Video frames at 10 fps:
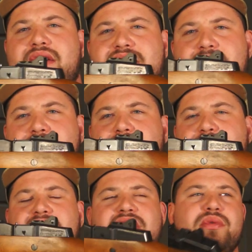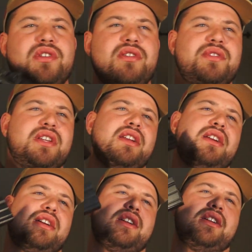or something. You know, the police were using it,
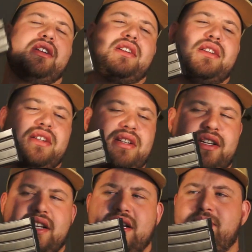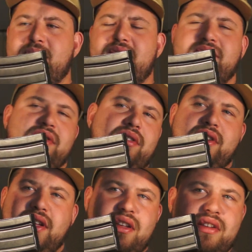and it
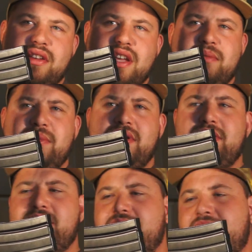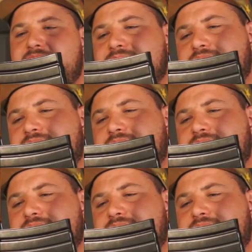certainly can be used.